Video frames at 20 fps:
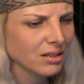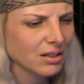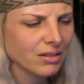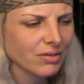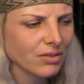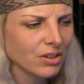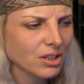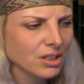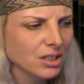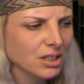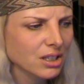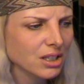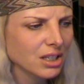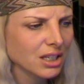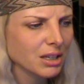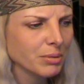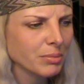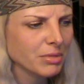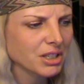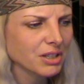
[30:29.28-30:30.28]
In vast to
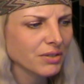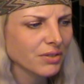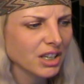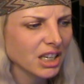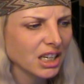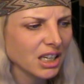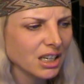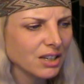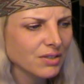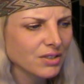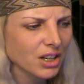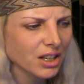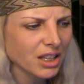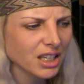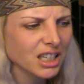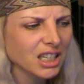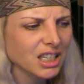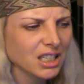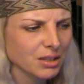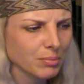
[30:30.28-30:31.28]
the limits of the heaves. I
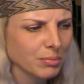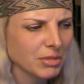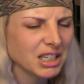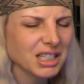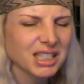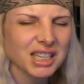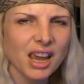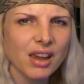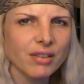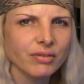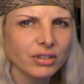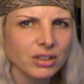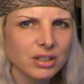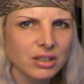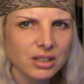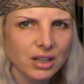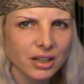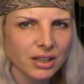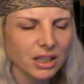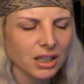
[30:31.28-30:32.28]
think it means
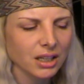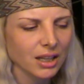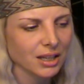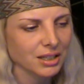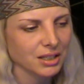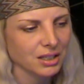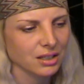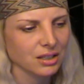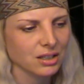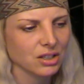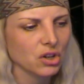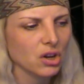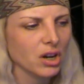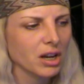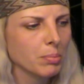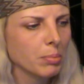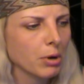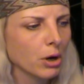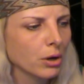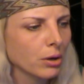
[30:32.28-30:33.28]
heavens. I think that's a
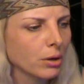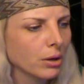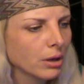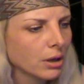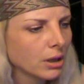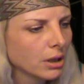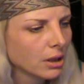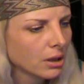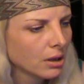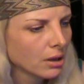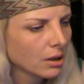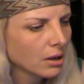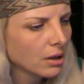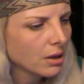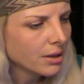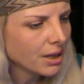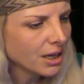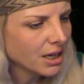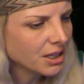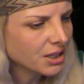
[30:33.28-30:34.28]
typo.
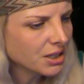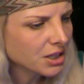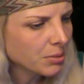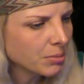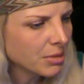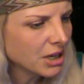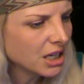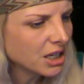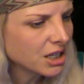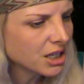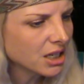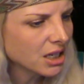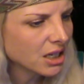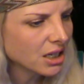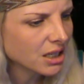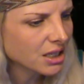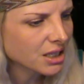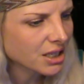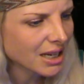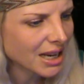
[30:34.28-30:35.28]
The
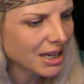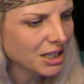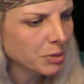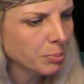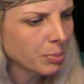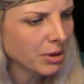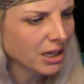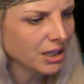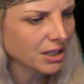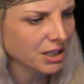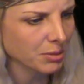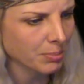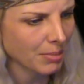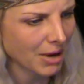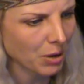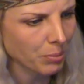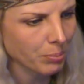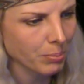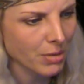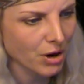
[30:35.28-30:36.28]
intermediate, as big as
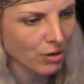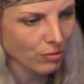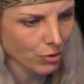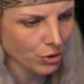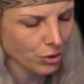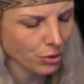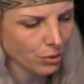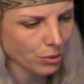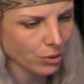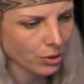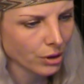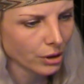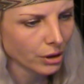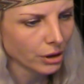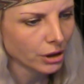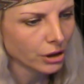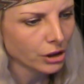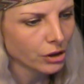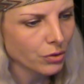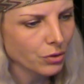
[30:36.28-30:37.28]
Mount Meru.
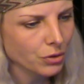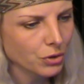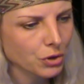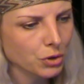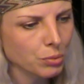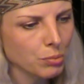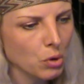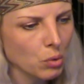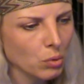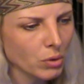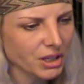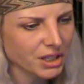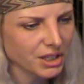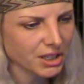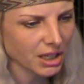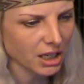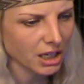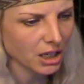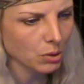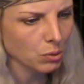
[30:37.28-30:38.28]
The
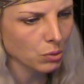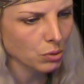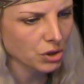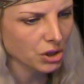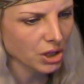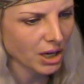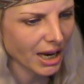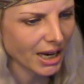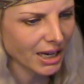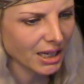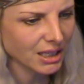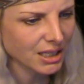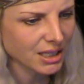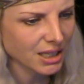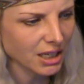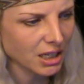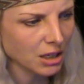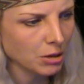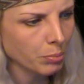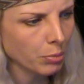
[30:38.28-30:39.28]
smallest, equal to
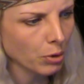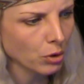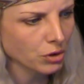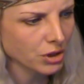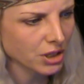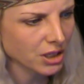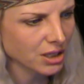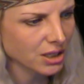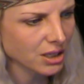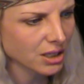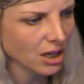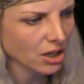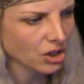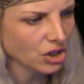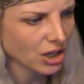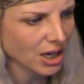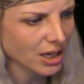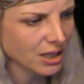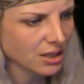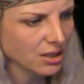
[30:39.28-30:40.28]
18 bodies,
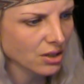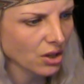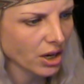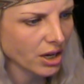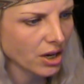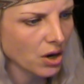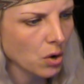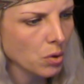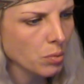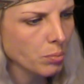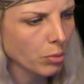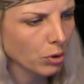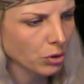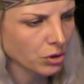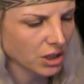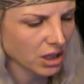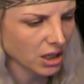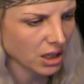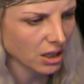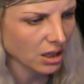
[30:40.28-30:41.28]
such as thine own
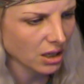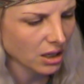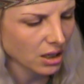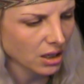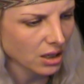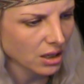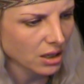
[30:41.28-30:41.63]
body,